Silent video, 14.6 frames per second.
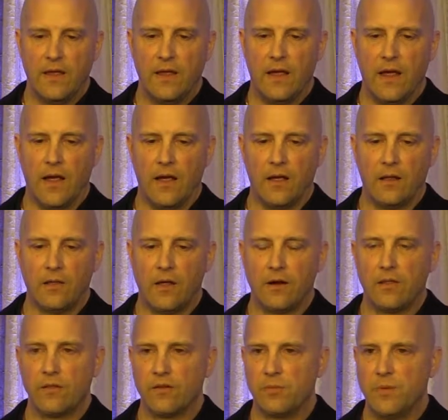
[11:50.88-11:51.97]
A
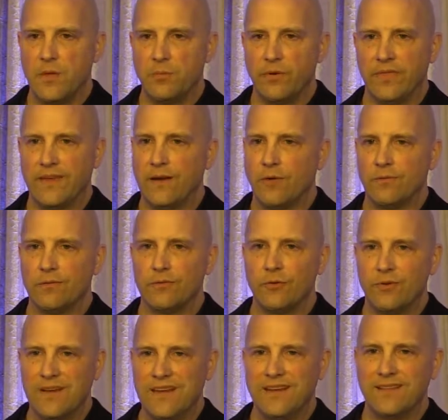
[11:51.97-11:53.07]
lot of those people, they don't
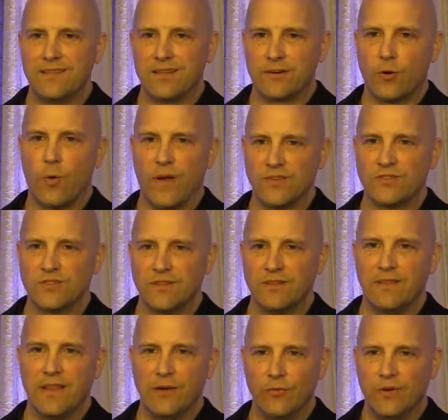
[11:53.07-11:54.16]
read the
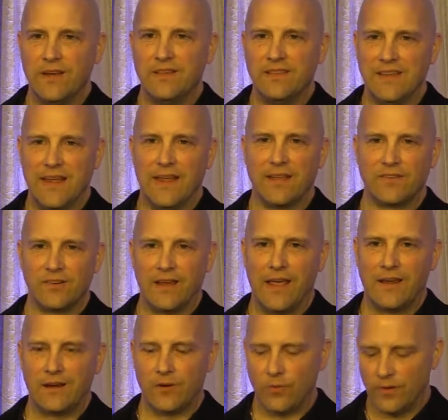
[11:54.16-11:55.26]
question, they read the answer
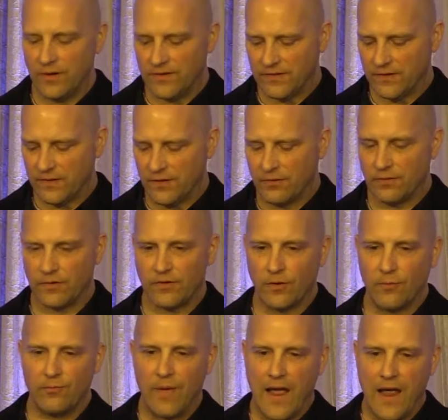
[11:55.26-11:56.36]
category. So
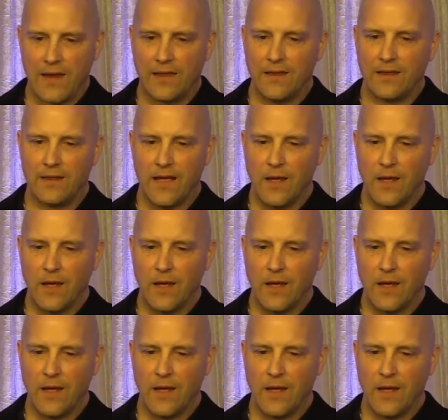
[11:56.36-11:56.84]
backing